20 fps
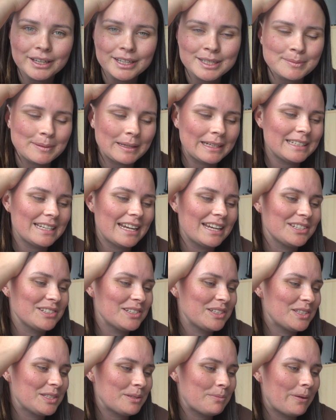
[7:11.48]

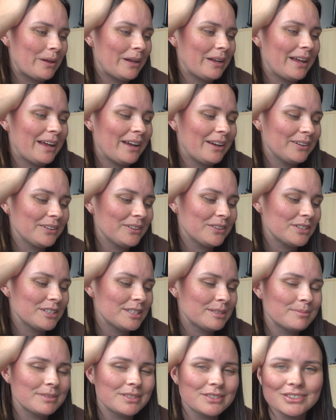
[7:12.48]
expectations about our
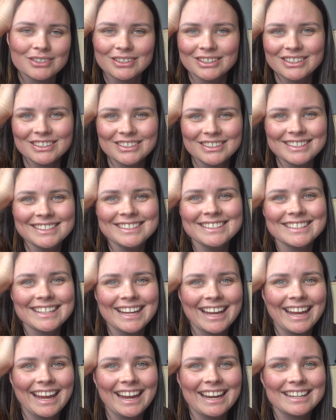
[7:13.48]
Christmas traditions,
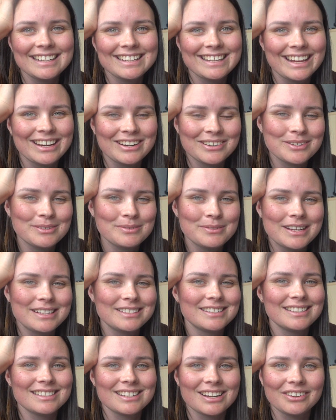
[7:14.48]
and they don't
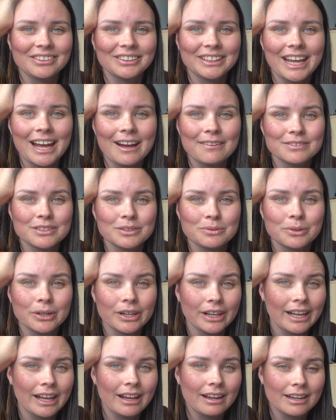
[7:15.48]
necessarily have to
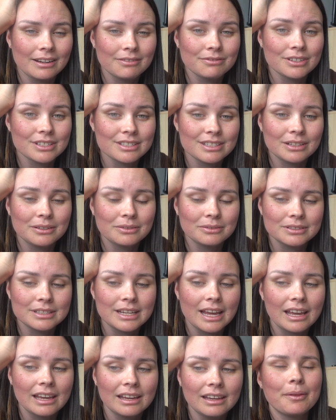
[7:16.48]
work out every single
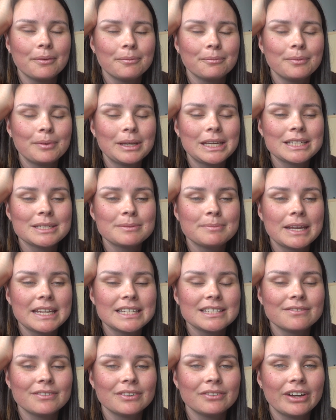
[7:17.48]
day. The biggest
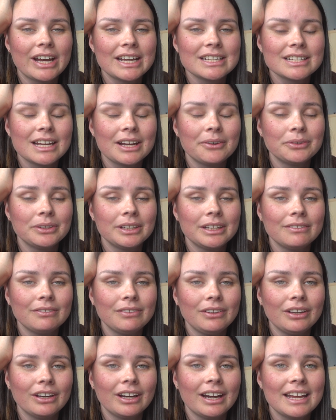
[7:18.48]
piece of advice I would give
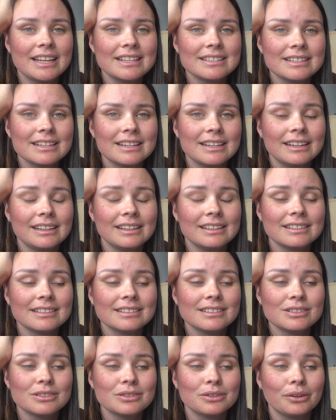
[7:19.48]
you guys
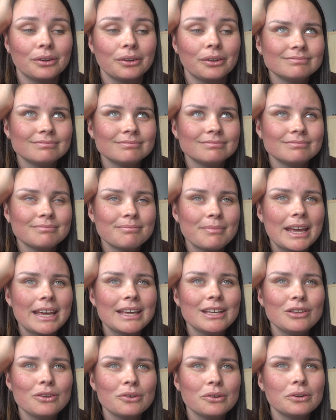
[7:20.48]
is to
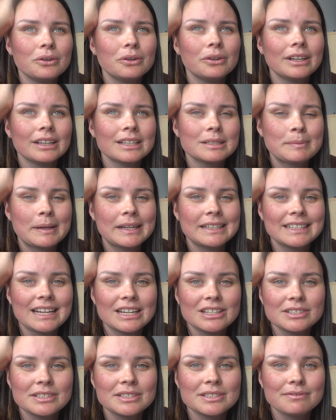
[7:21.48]
make your
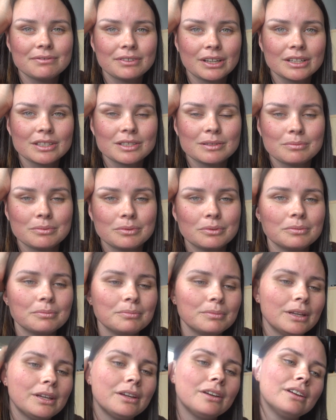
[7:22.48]
expectations flexible,
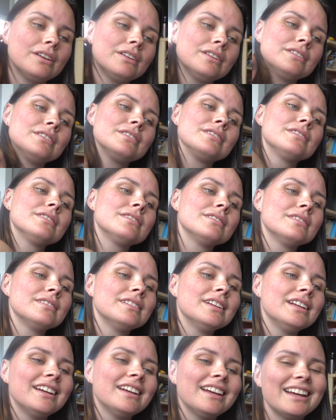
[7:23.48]
because
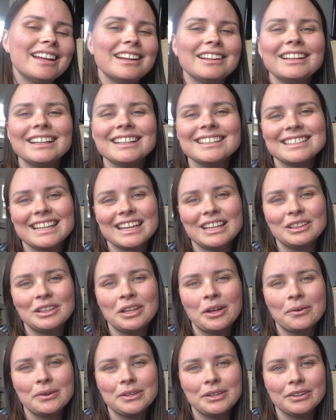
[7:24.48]
I don't like saying
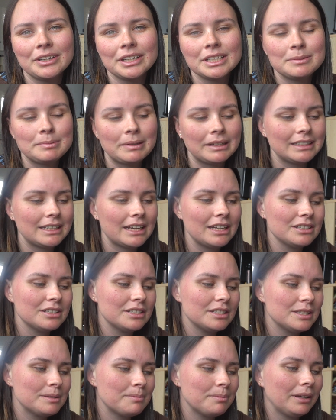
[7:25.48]
lower your
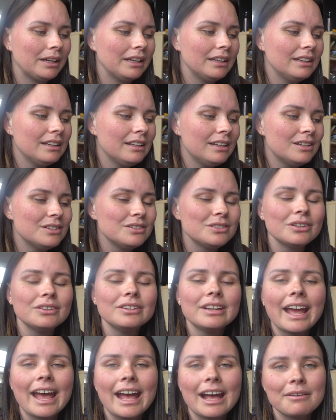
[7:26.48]
expectations, but
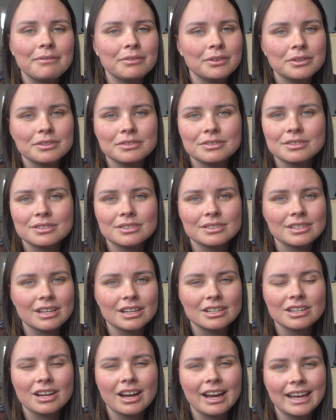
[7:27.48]
don't have those
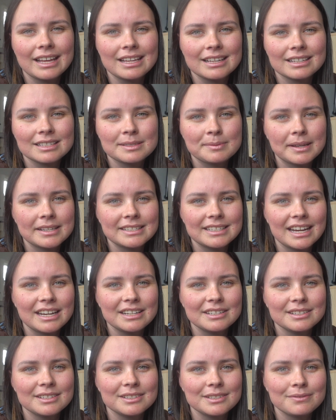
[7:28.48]
such high
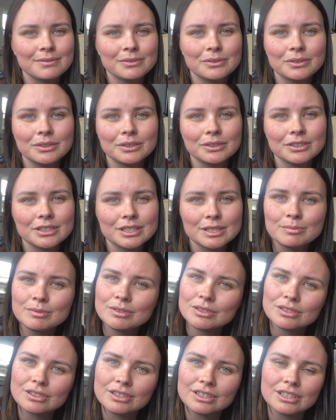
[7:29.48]
expectations of all the
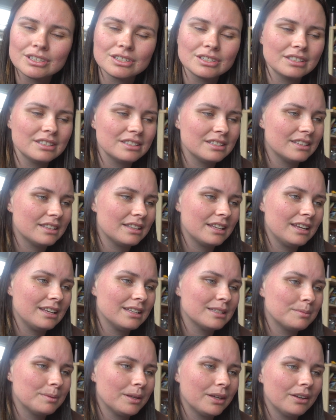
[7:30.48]
Christmas traditions and
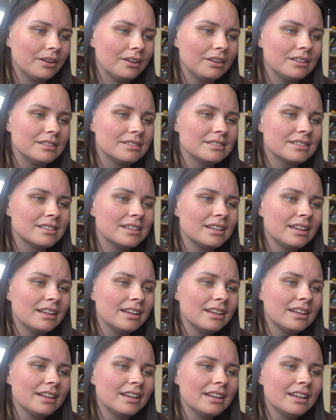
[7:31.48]
things, because
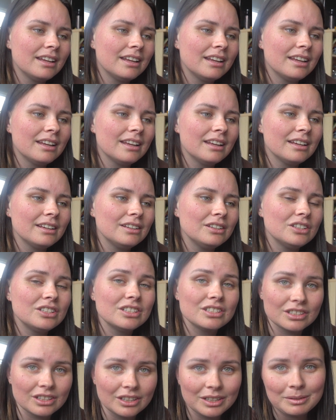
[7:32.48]
you're
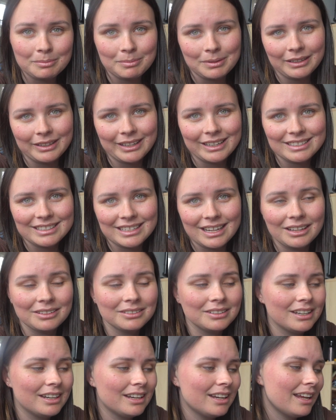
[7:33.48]
just gonna be let down